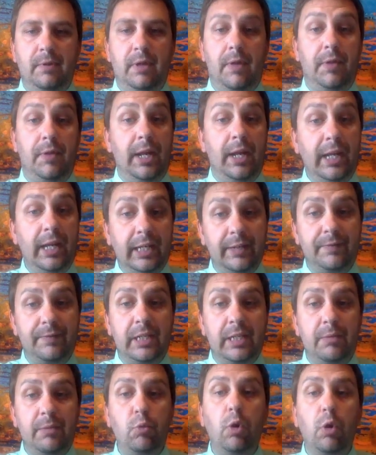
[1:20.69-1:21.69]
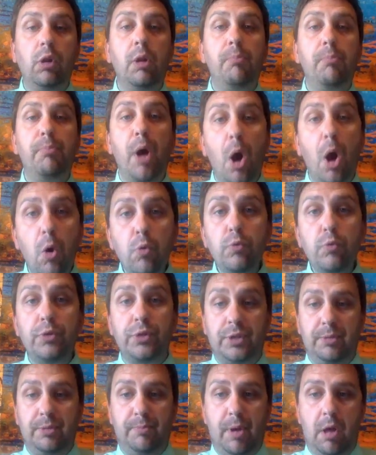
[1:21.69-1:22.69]
and the negative team will
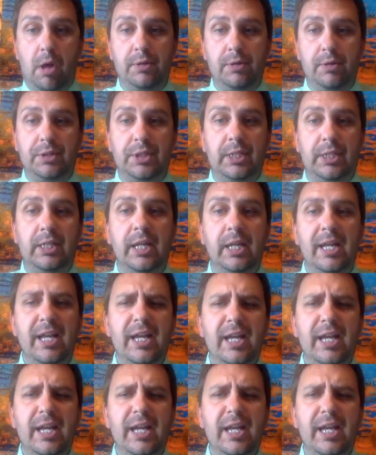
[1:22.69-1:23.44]
oppose the policy